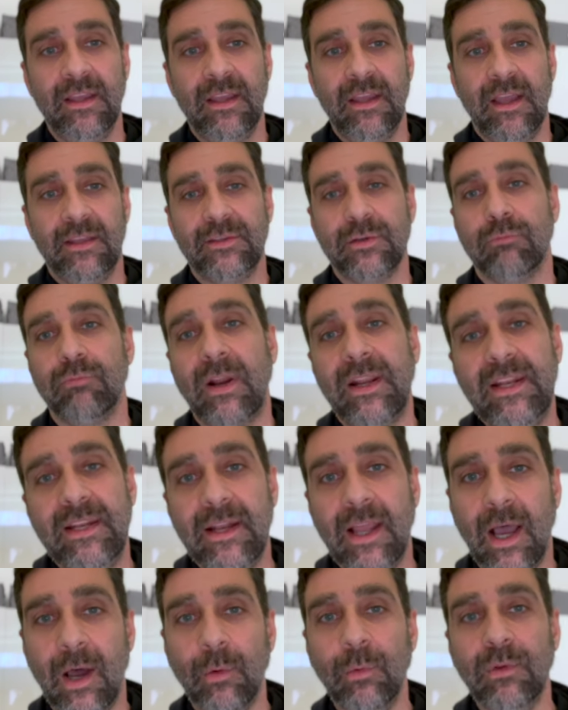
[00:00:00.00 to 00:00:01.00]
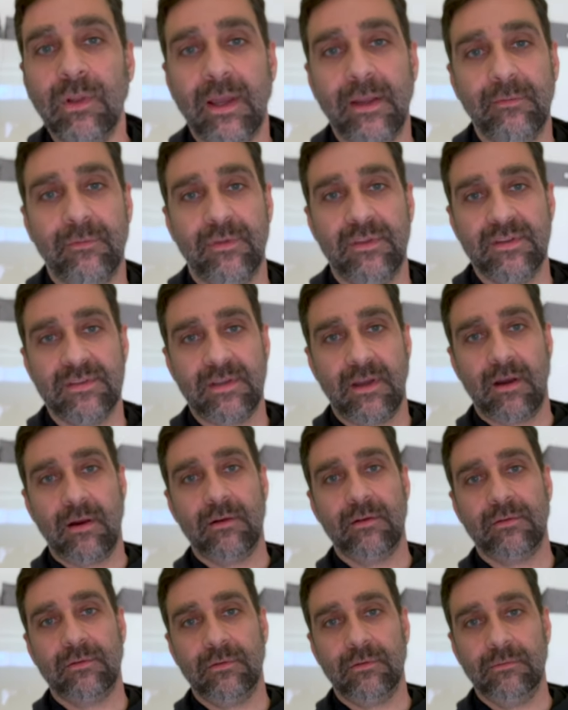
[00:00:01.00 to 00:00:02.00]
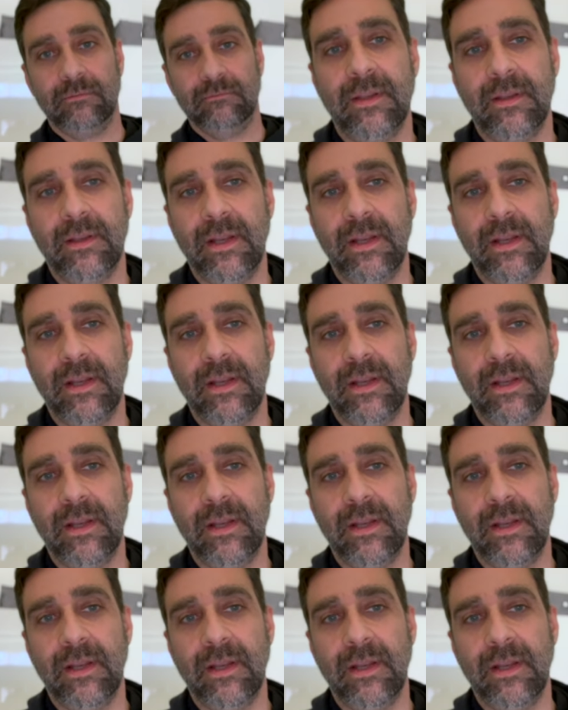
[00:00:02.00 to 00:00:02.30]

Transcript: to write an outline for this article.